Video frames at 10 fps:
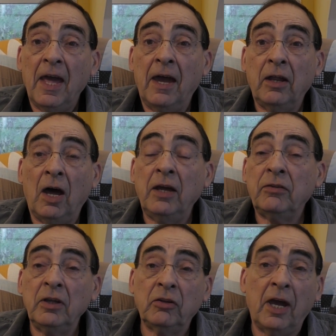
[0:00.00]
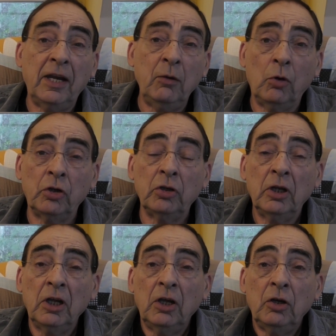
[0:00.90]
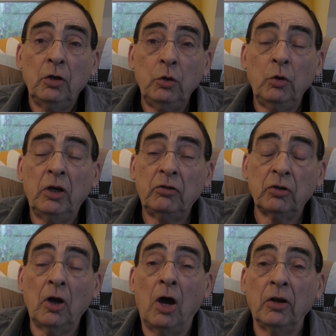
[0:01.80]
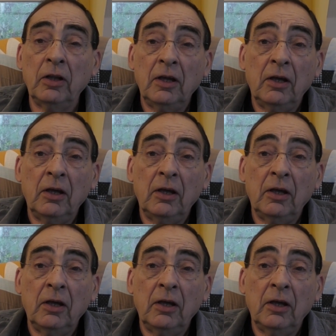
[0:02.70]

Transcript: And I think that anyone who has got